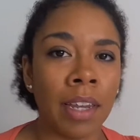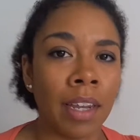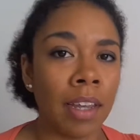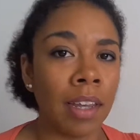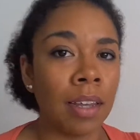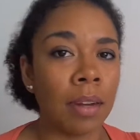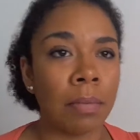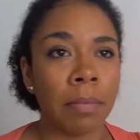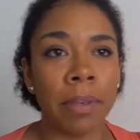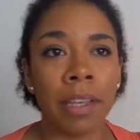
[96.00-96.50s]
Man,
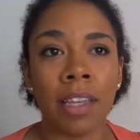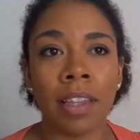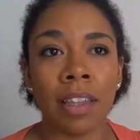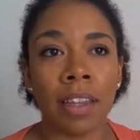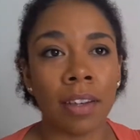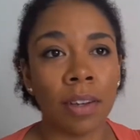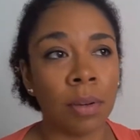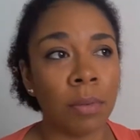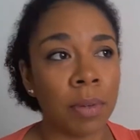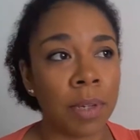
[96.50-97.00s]
I gotta pee
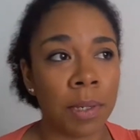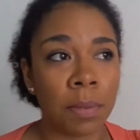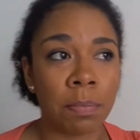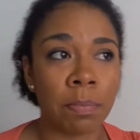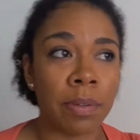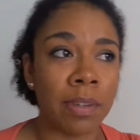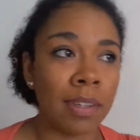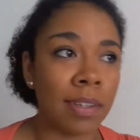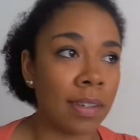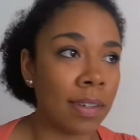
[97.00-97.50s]
like nobody's
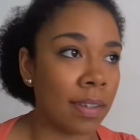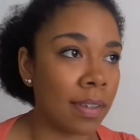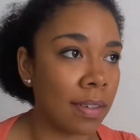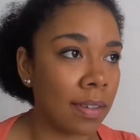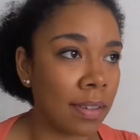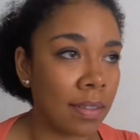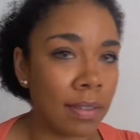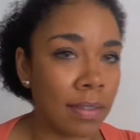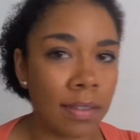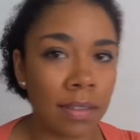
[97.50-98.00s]

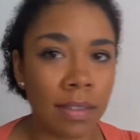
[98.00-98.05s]
business.